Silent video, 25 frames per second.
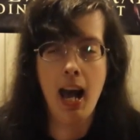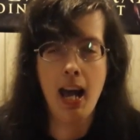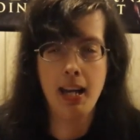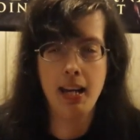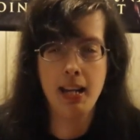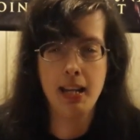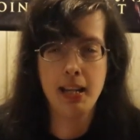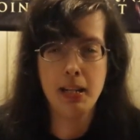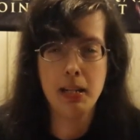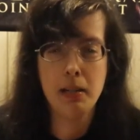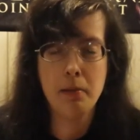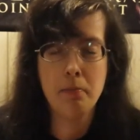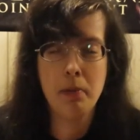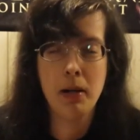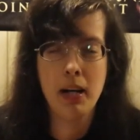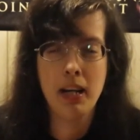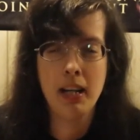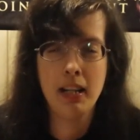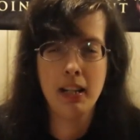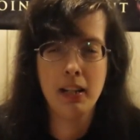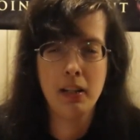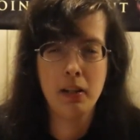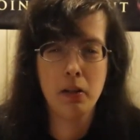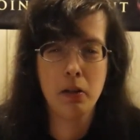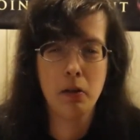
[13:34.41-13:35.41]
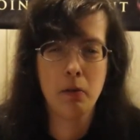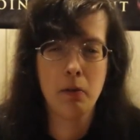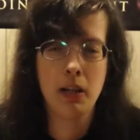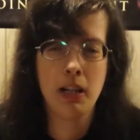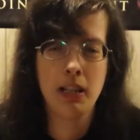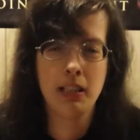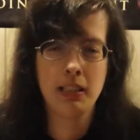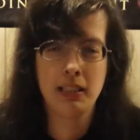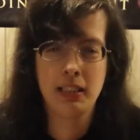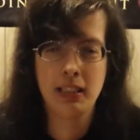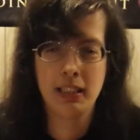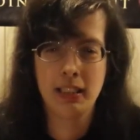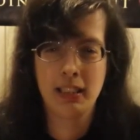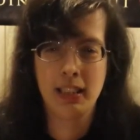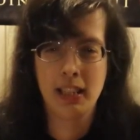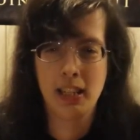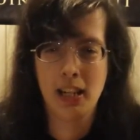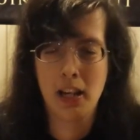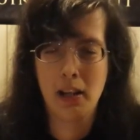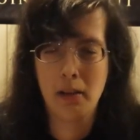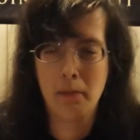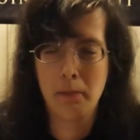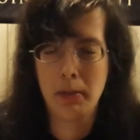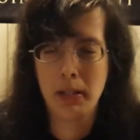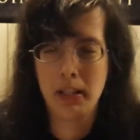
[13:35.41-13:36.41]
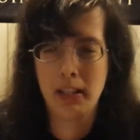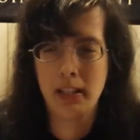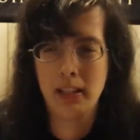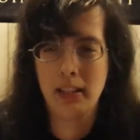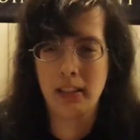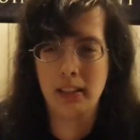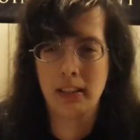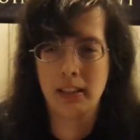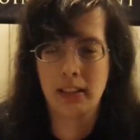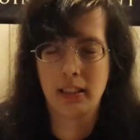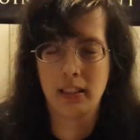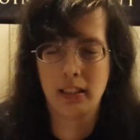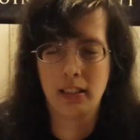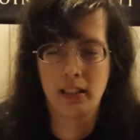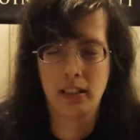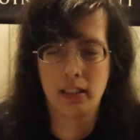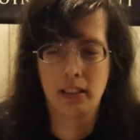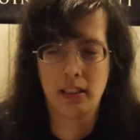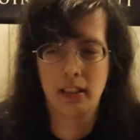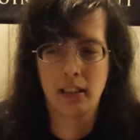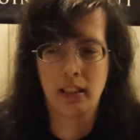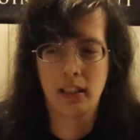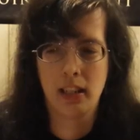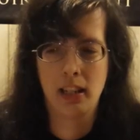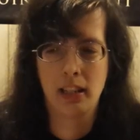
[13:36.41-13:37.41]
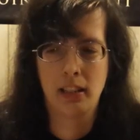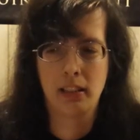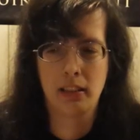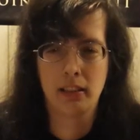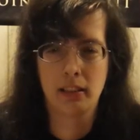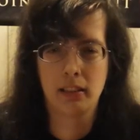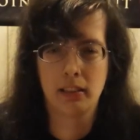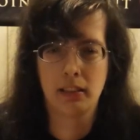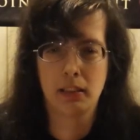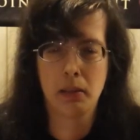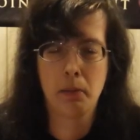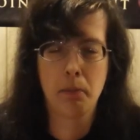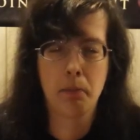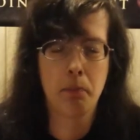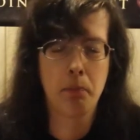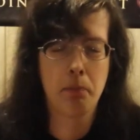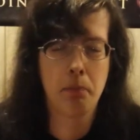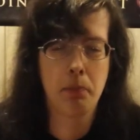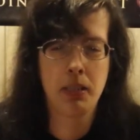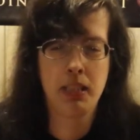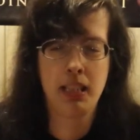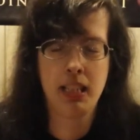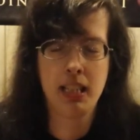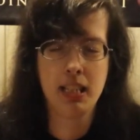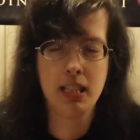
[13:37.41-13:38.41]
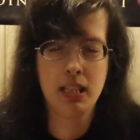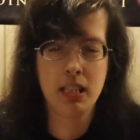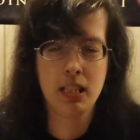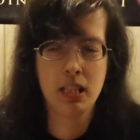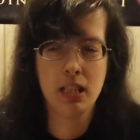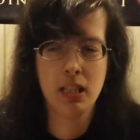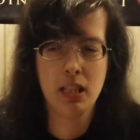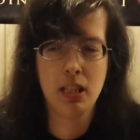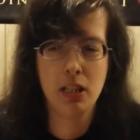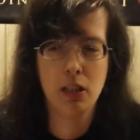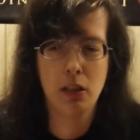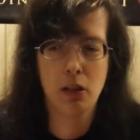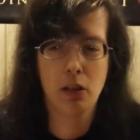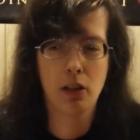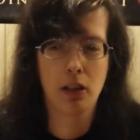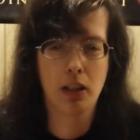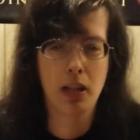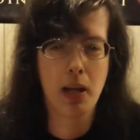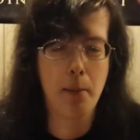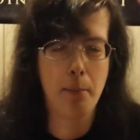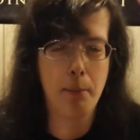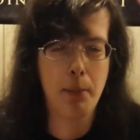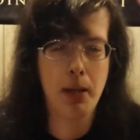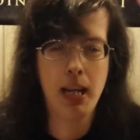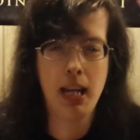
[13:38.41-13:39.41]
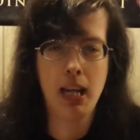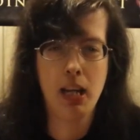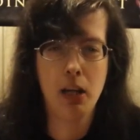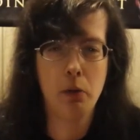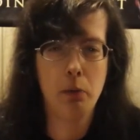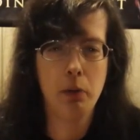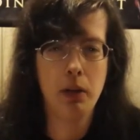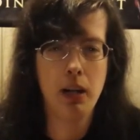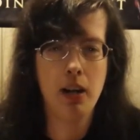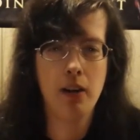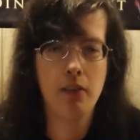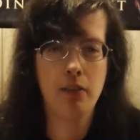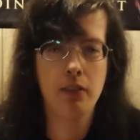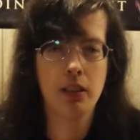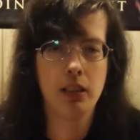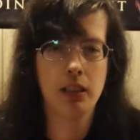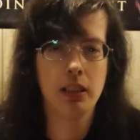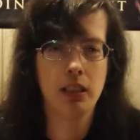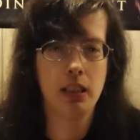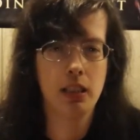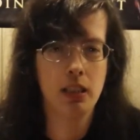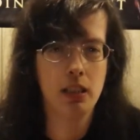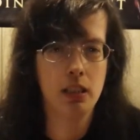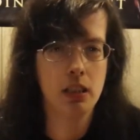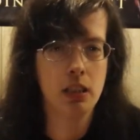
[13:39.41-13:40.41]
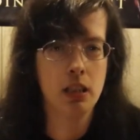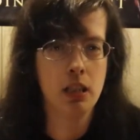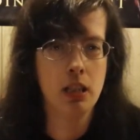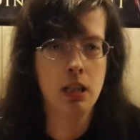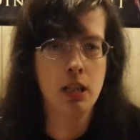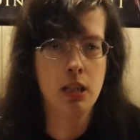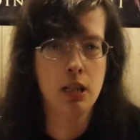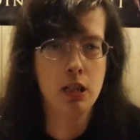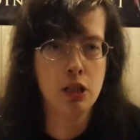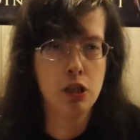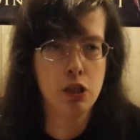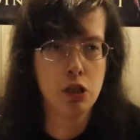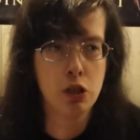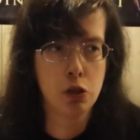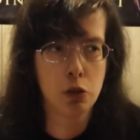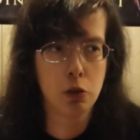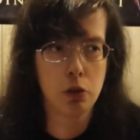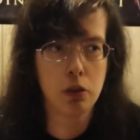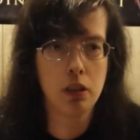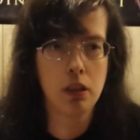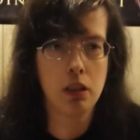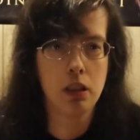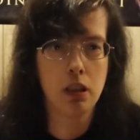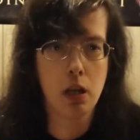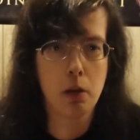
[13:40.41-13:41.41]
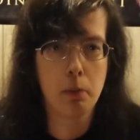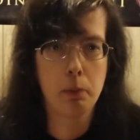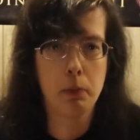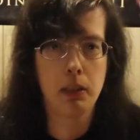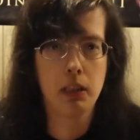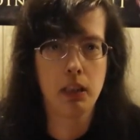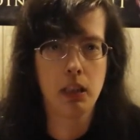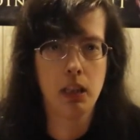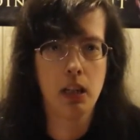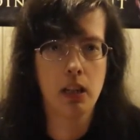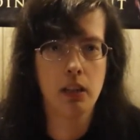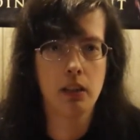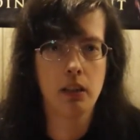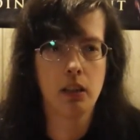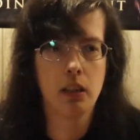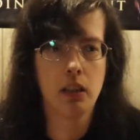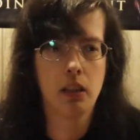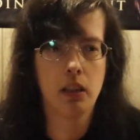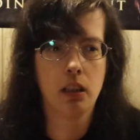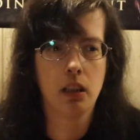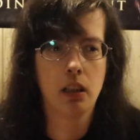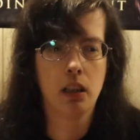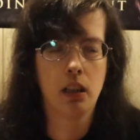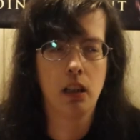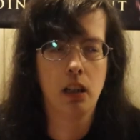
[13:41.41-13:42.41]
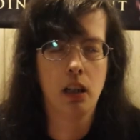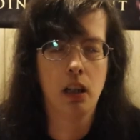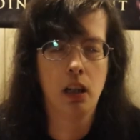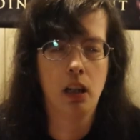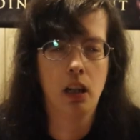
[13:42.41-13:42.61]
And anybody who wants to get on me, to, like some petition or a campaign or whatever, to get Julian and Emma together,